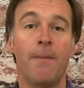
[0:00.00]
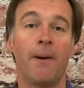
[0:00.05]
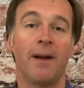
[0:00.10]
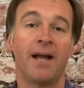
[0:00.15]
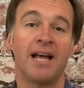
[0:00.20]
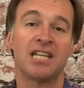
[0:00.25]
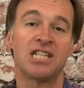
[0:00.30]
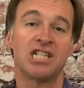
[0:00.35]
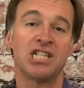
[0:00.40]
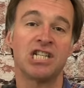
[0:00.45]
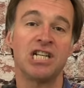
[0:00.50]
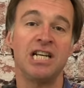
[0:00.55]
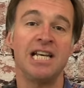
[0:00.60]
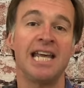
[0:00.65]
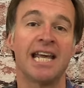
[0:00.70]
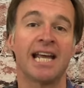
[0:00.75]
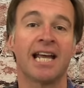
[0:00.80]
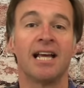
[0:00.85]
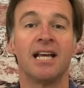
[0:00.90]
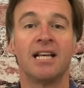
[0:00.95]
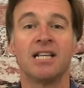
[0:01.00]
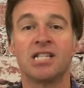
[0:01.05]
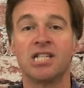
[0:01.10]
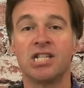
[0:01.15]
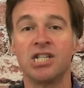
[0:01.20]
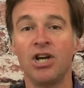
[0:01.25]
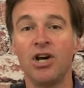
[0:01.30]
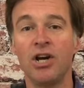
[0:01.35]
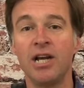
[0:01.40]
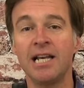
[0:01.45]
by a slick
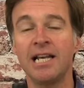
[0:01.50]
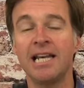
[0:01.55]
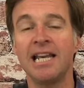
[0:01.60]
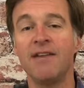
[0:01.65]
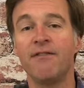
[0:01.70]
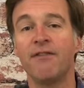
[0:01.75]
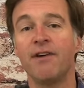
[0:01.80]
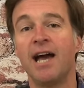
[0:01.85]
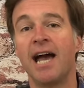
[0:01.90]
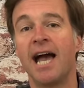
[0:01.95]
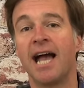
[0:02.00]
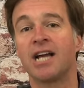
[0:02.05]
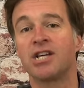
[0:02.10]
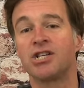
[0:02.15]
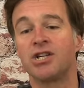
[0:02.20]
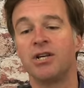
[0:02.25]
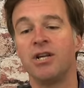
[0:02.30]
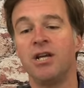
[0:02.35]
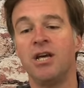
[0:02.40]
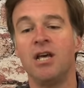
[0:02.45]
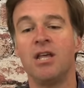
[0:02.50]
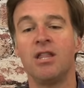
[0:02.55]
side lever action